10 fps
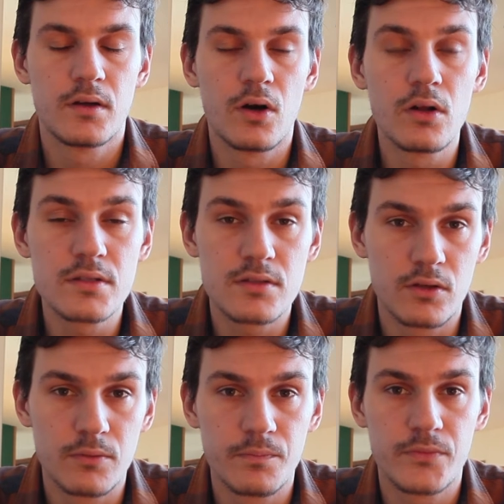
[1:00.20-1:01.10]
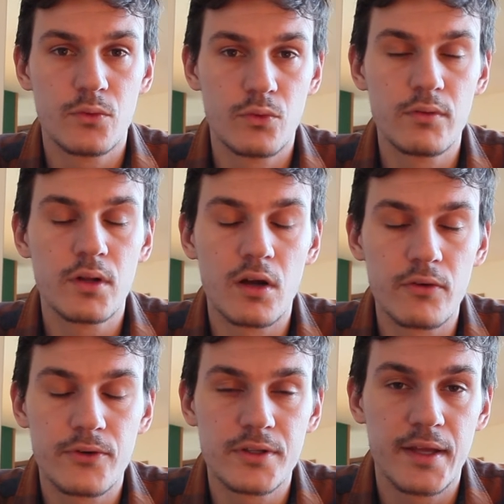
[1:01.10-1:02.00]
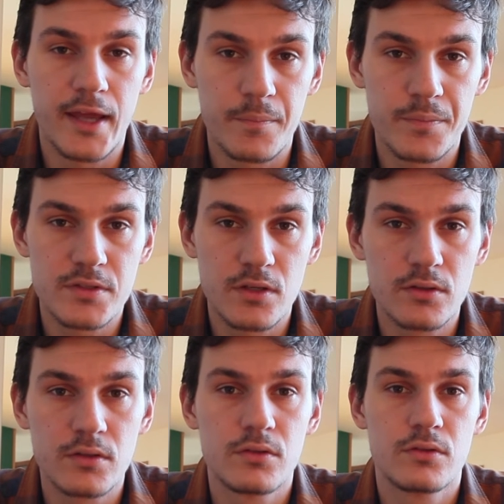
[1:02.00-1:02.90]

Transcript: Also, we will offer the episode